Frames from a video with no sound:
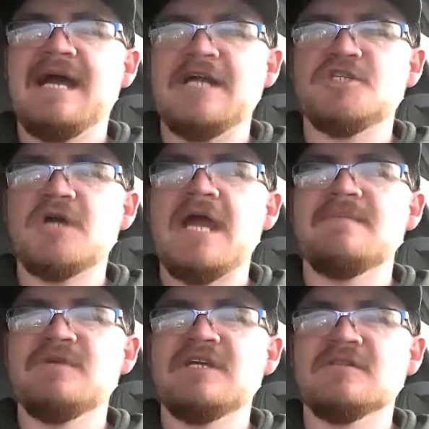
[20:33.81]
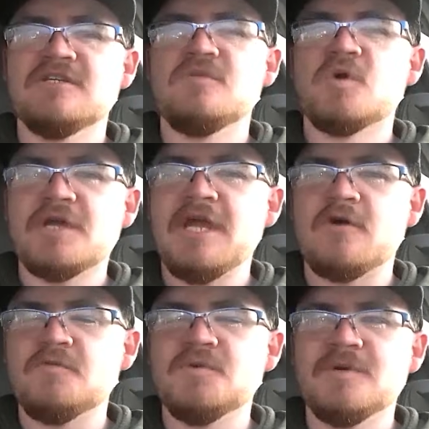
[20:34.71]
I try and be a little more
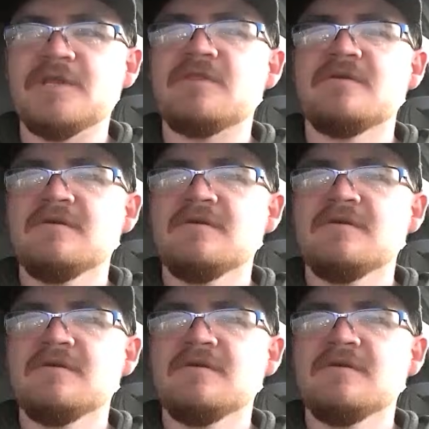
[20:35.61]
careful with